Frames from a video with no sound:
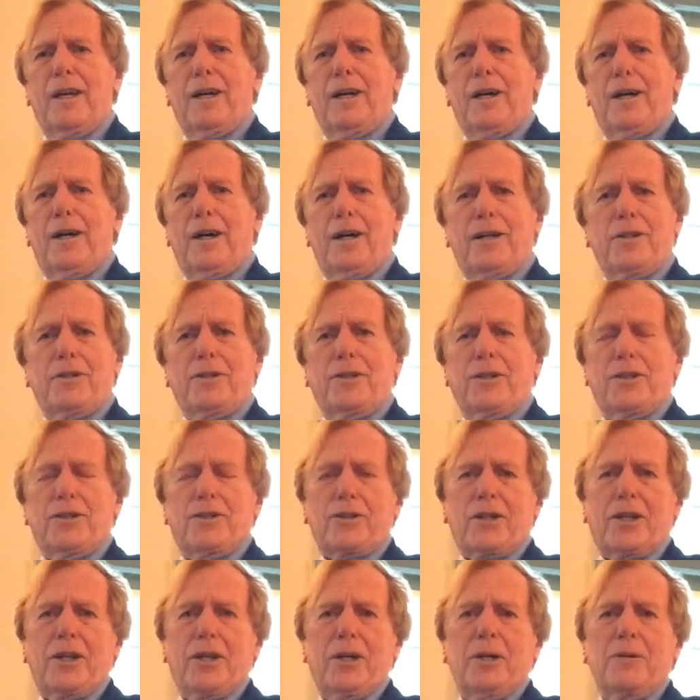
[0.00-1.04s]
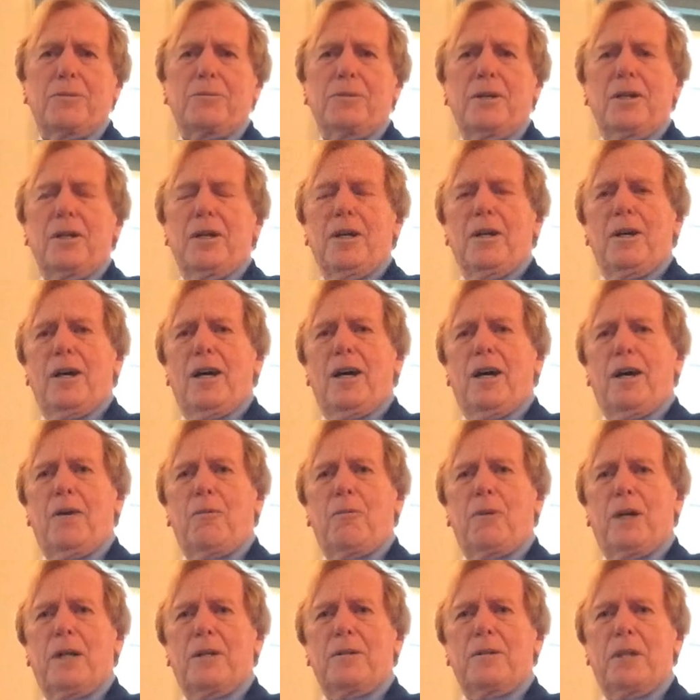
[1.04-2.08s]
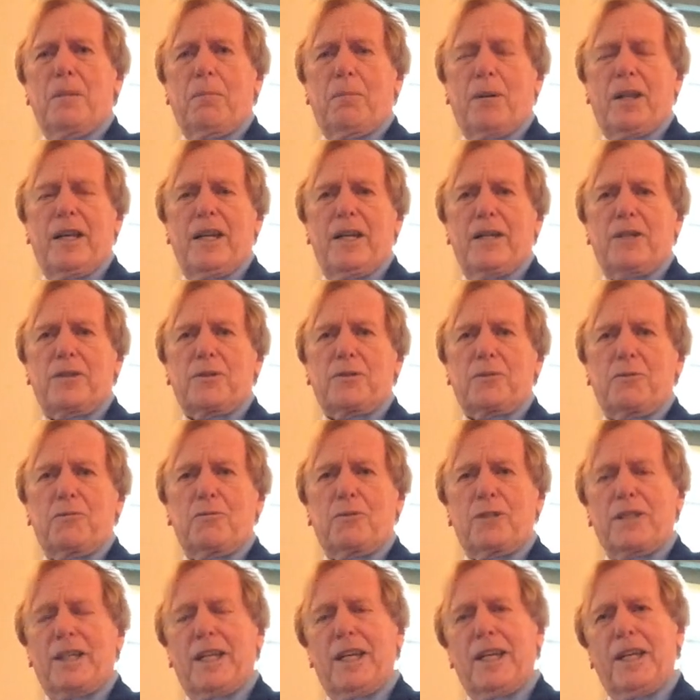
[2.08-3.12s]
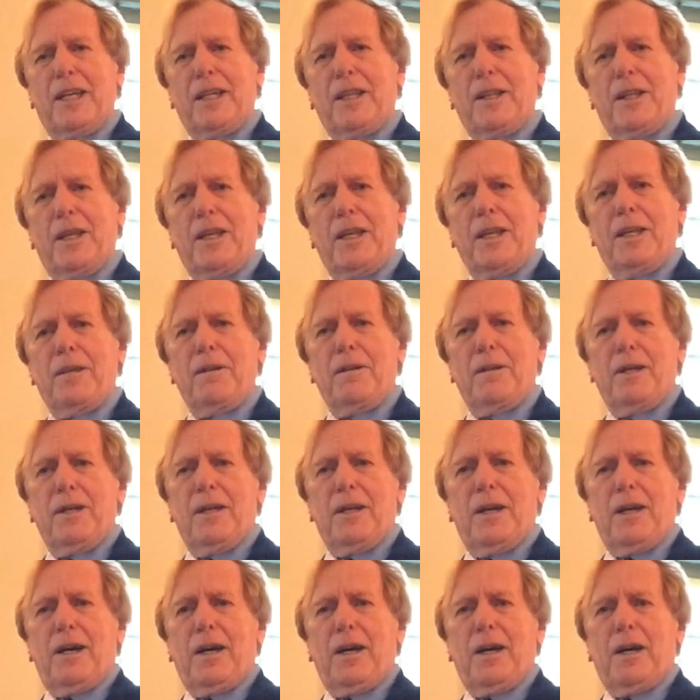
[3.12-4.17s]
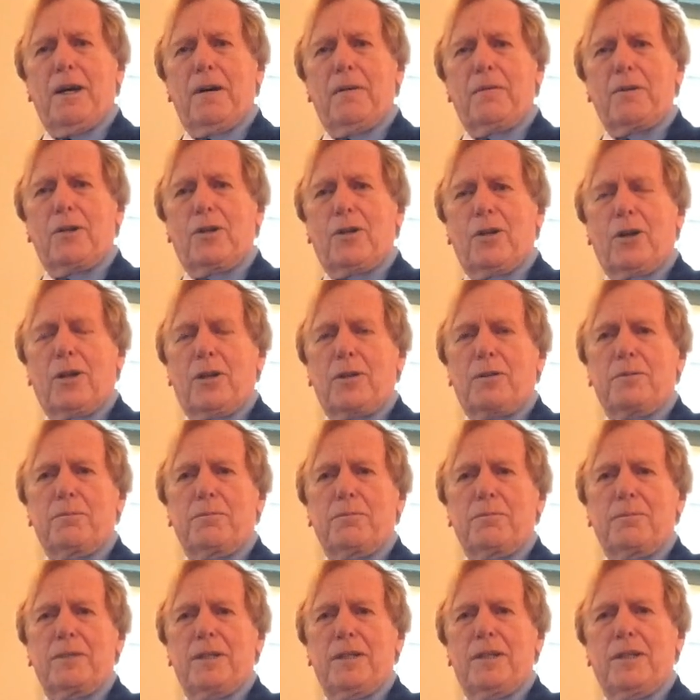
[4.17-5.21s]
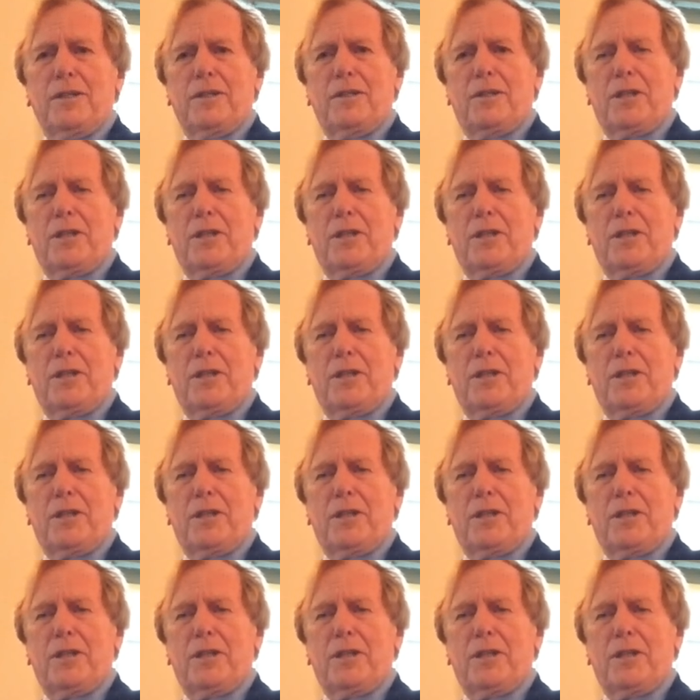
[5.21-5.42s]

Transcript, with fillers: uh, 100 years ago uh, when the players were getting the uh, collar uh,